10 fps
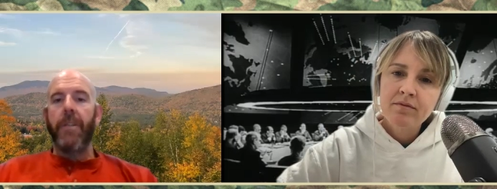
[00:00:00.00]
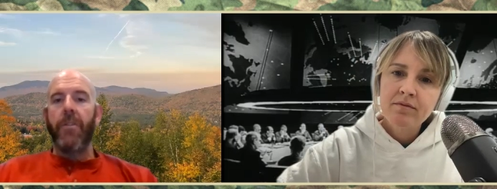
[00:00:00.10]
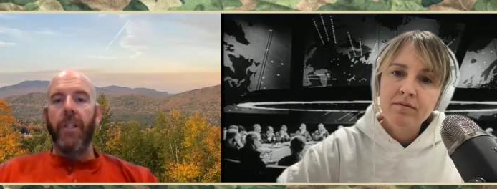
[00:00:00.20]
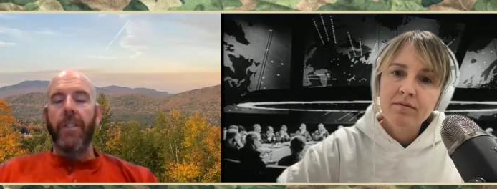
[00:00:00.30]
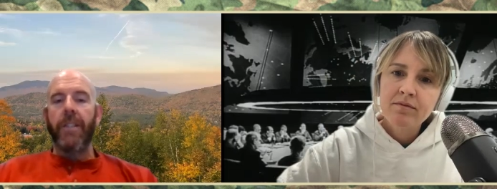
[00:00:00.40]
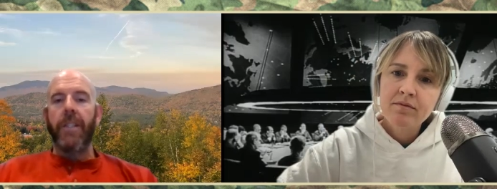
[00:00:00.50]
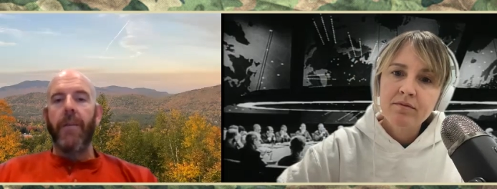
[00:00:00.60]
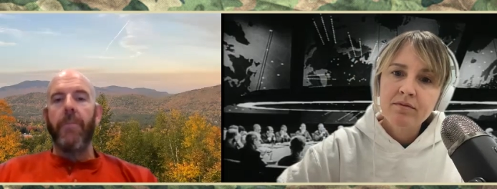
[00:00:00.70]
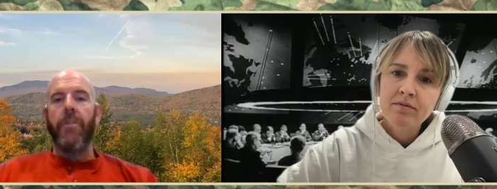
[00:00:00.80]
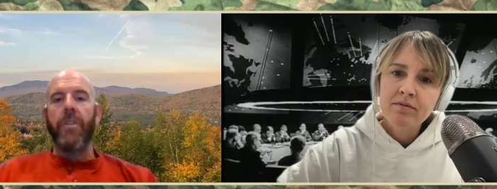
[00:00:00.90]
Speaker 1: you listen to
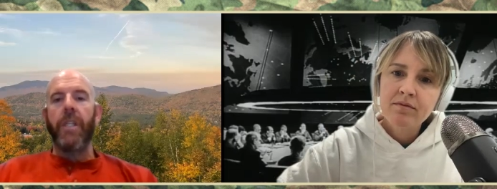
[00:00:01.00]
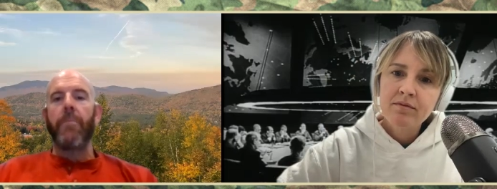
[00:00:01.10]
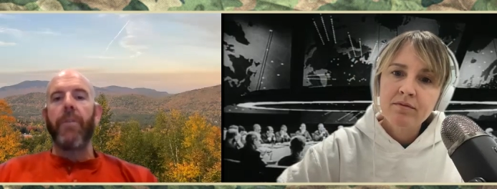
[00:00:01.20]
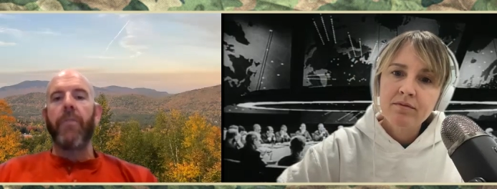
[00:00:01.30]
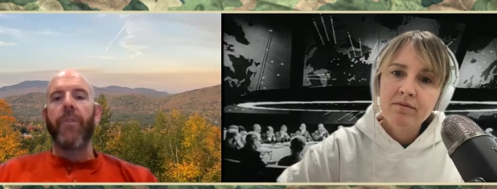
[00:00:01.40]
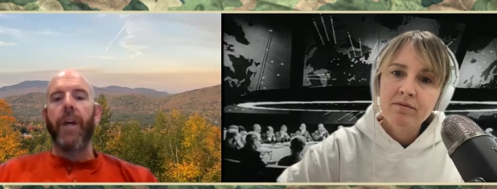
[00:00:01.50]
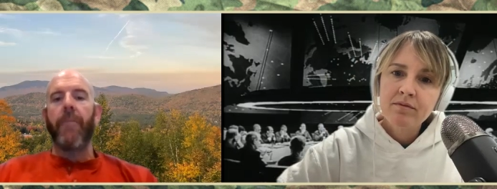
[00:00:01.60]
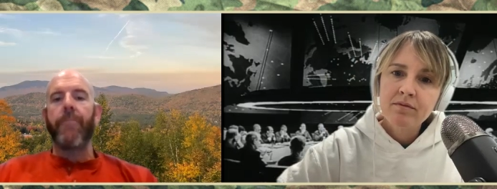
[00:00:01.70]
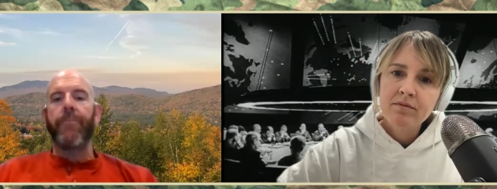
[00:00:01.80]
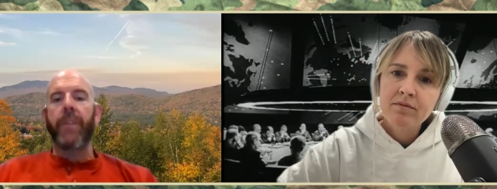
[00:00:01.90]
them and you debrief
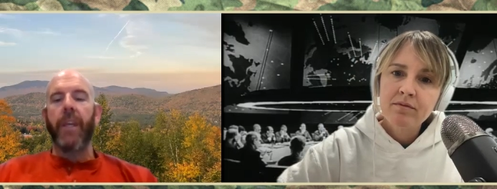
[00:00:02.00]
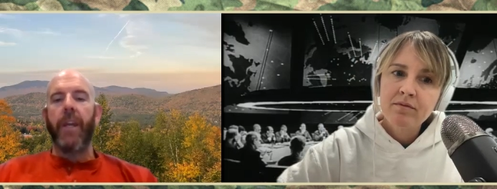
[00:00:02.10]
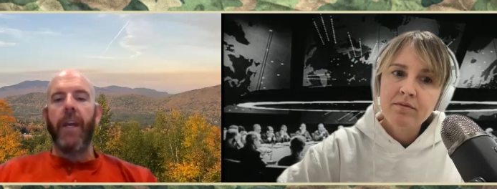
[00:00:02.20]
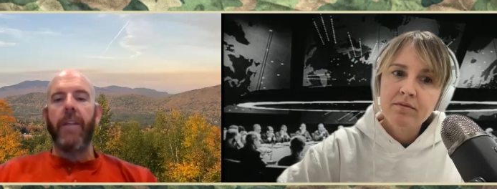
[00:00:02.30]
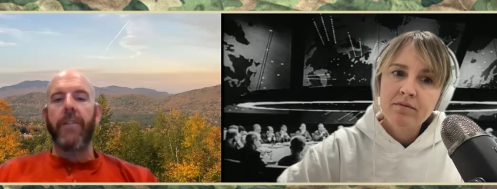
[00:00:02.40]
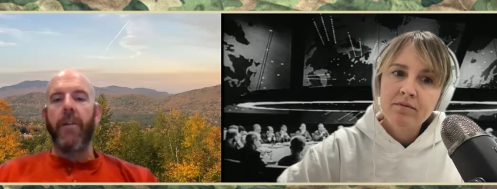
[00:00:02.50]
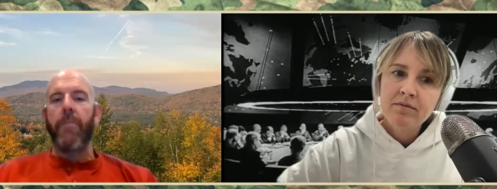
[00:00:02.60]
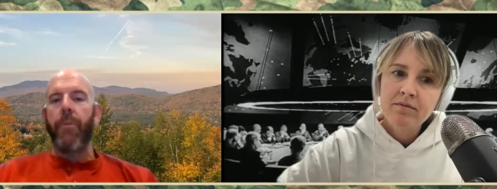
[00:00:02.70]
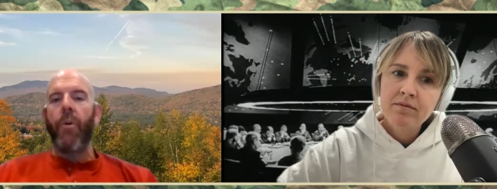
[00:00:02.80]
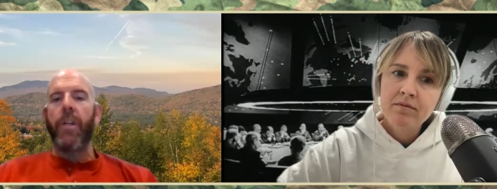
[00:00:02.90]
them, at some
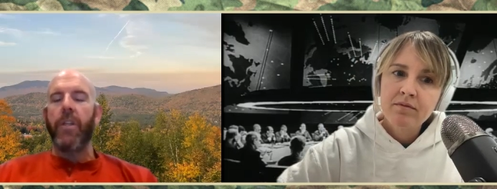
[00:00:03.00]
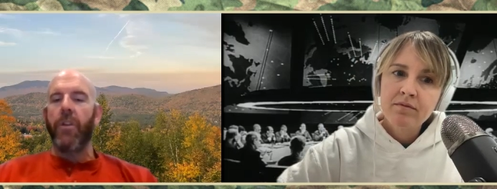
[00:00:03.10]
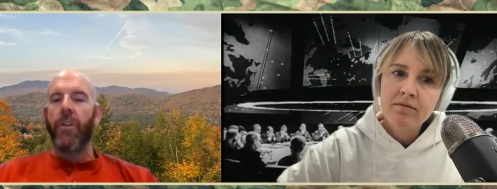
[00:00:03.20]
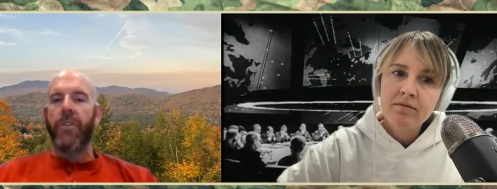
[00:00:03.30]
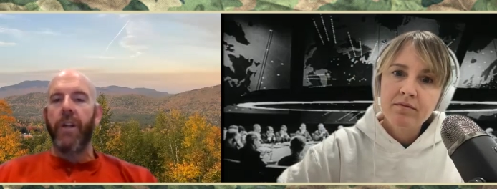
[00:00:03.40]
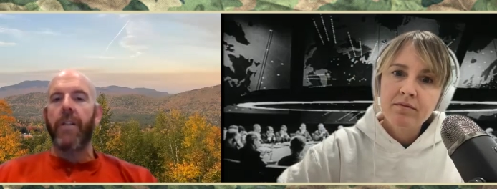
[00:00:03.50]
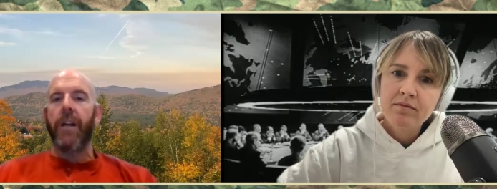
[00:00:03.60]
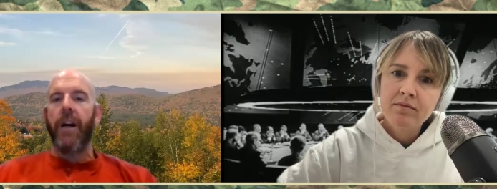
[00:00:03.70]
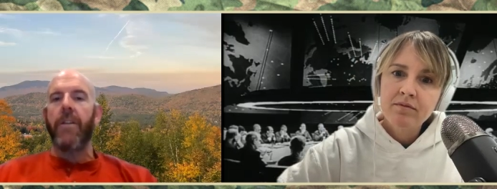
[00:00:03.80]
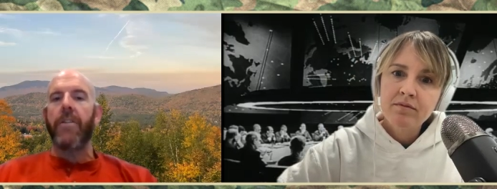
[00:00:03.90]
point you'll start
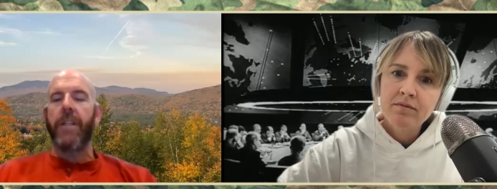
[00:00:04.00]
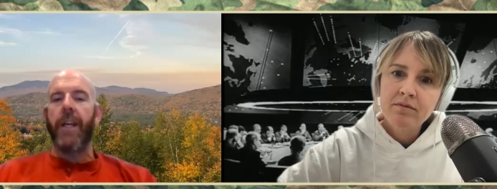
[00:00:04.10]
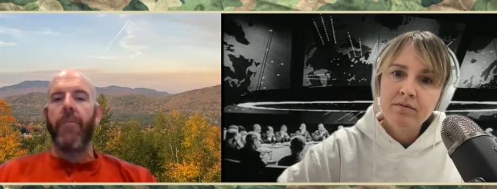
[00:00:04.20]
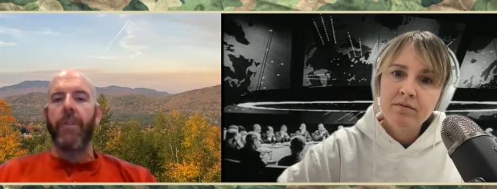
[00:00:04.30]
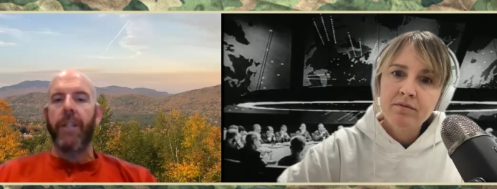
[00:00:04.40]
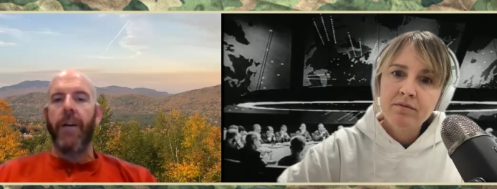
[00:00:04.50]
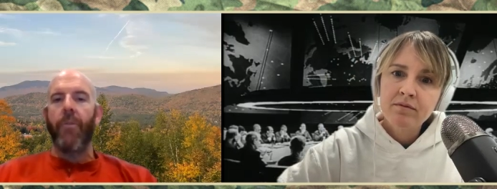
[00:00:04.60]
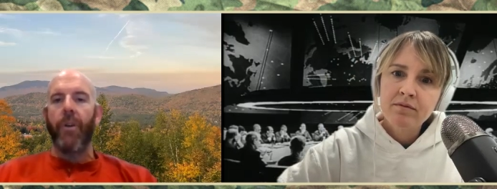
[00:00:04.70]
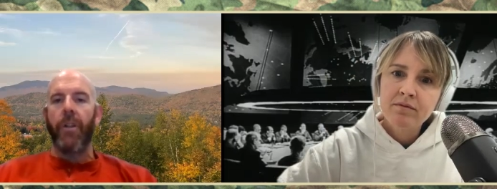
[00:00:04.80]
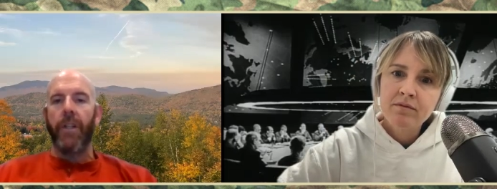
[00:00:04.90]
to understand what that
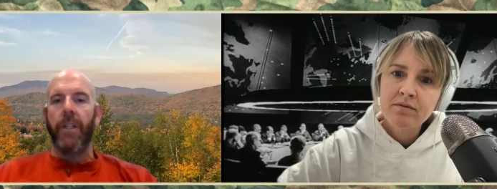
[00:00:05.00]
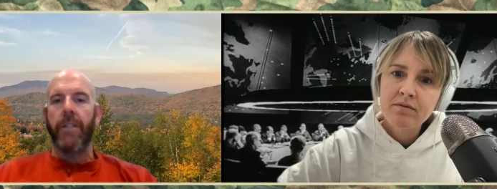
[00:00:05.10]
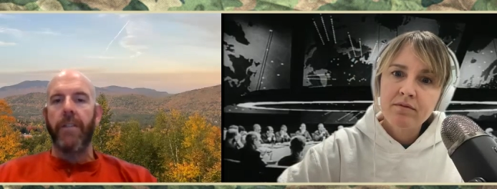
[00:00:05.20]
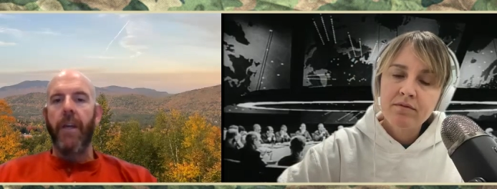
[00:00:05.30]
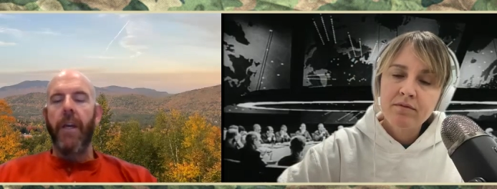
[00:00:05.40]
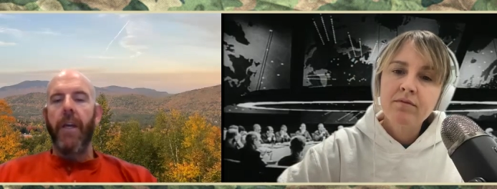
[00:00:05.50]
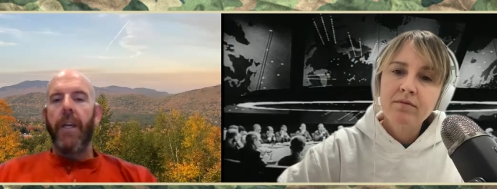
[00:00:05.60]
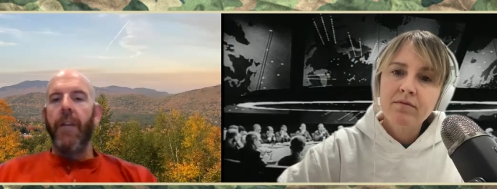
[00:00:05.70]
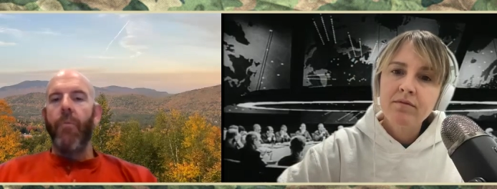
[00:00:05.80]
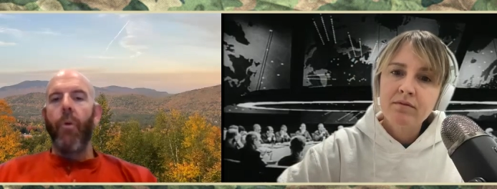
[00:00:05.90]
world is
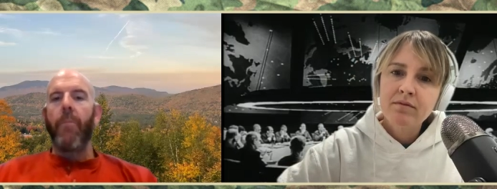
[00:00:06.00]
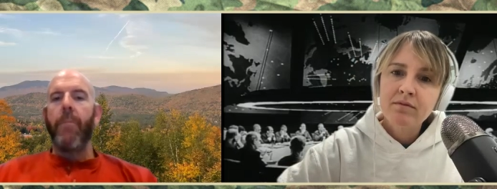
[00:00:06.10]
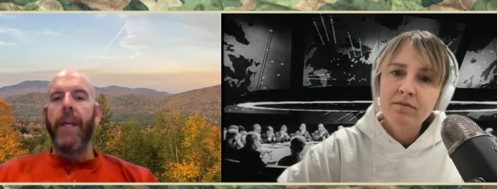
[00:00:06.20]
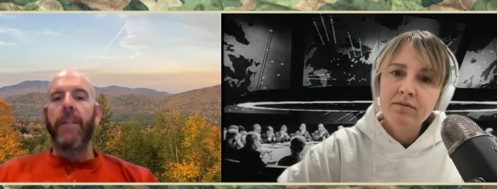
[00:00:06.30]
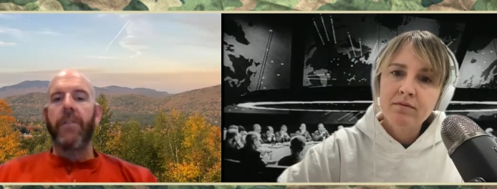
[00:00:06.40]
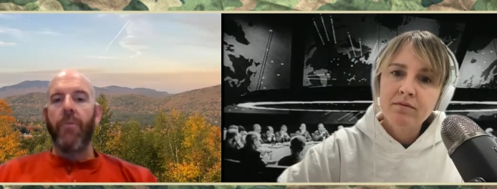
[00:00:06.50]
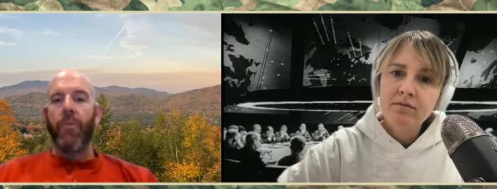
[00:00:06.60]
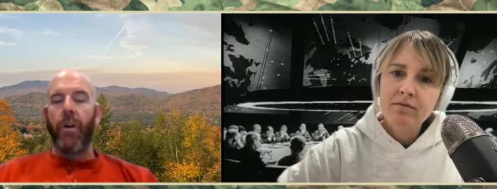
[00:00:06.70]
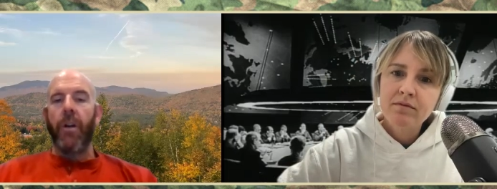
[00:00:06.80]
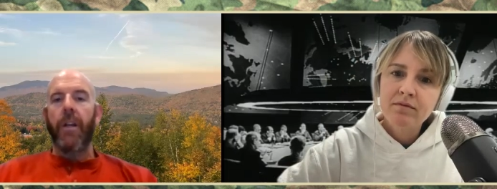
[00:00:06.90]
and what makes it
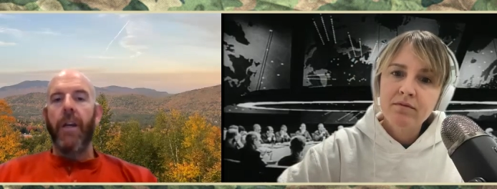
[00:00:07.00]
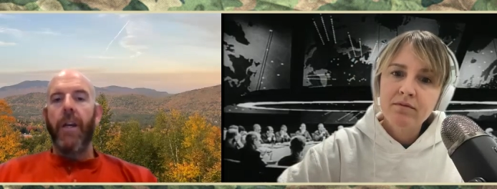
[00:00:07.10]
work.